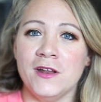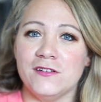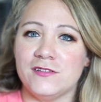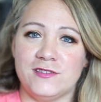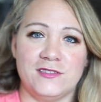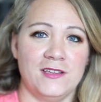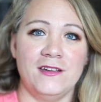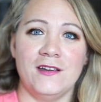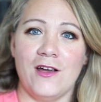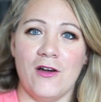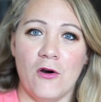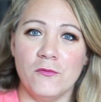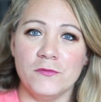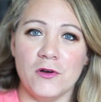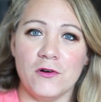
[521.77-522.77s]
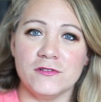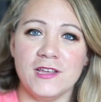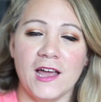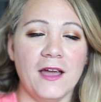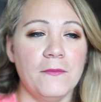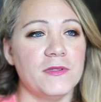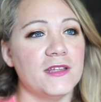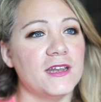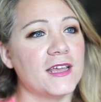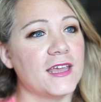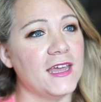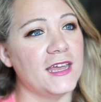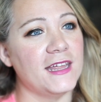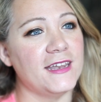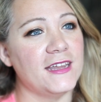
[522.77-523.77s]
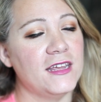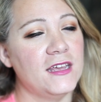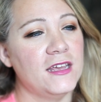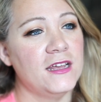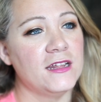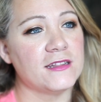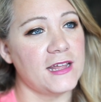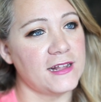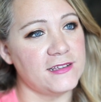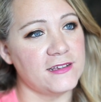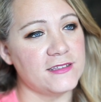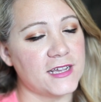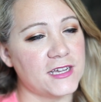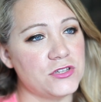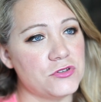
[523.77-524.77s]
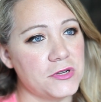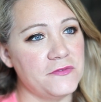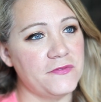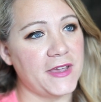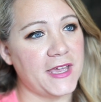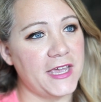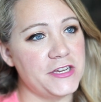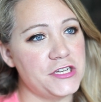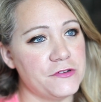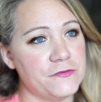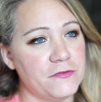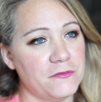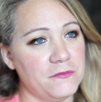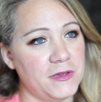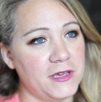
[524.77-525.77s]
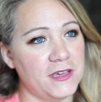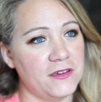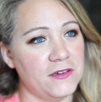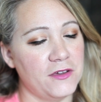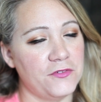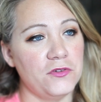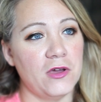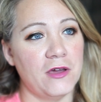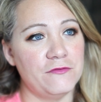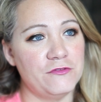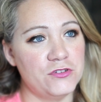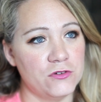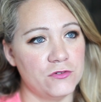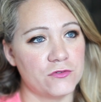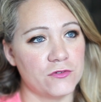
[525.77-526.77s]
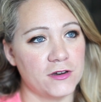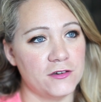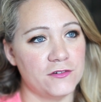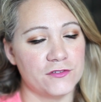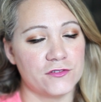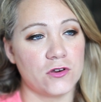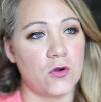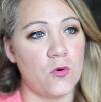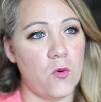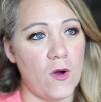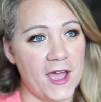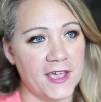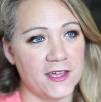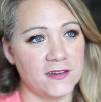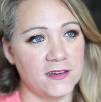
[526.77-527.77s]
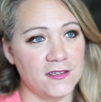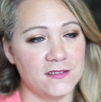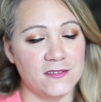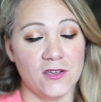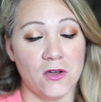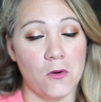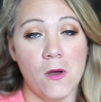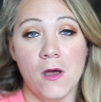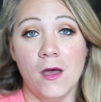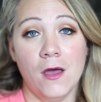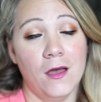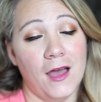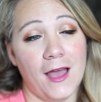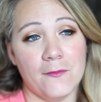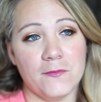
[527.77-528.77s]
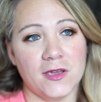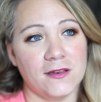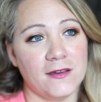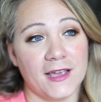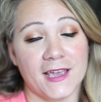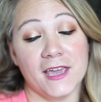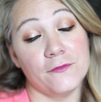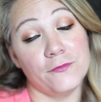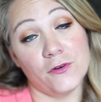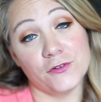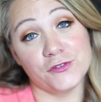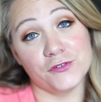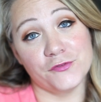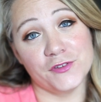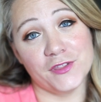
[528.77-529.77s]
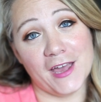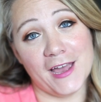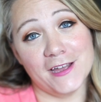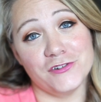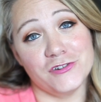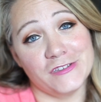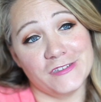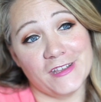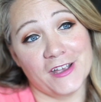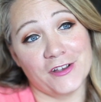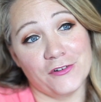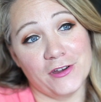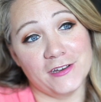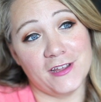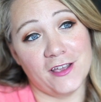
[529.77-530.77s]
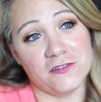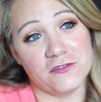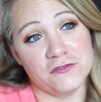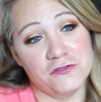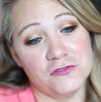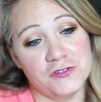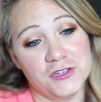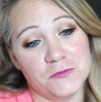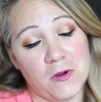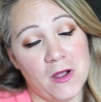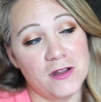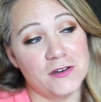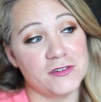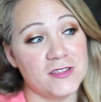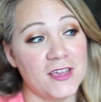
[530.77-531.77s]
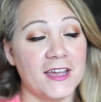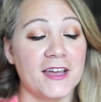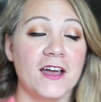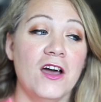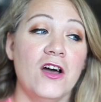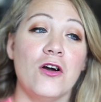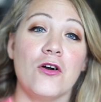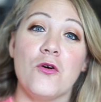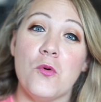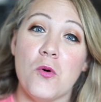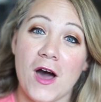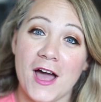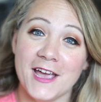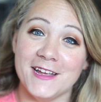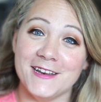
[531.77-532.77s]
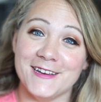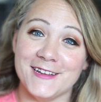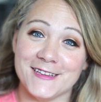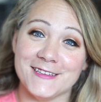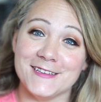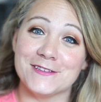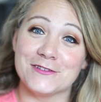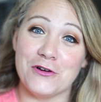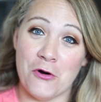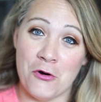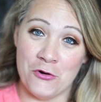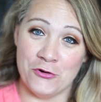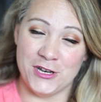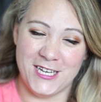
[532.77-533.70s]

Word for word: Are you just sitting at home the whole time? But then again, that sounds like a dream vacation for me if you have children, just quietness. So, I mean, I can't falter for that. She's a second grade teacher, so she's probably just like, quietness is gold.